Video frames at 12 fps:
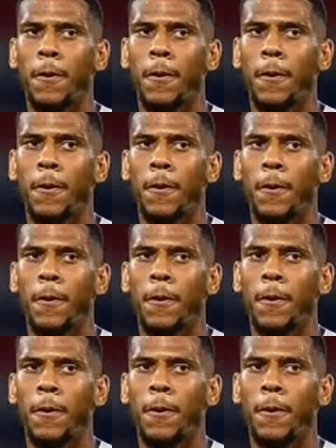
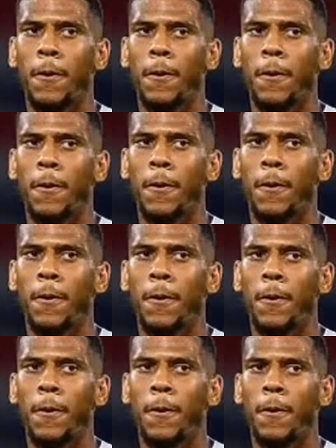
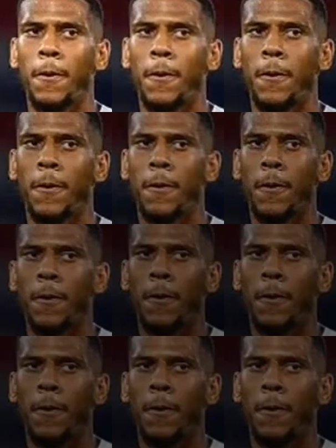Nobody speaks.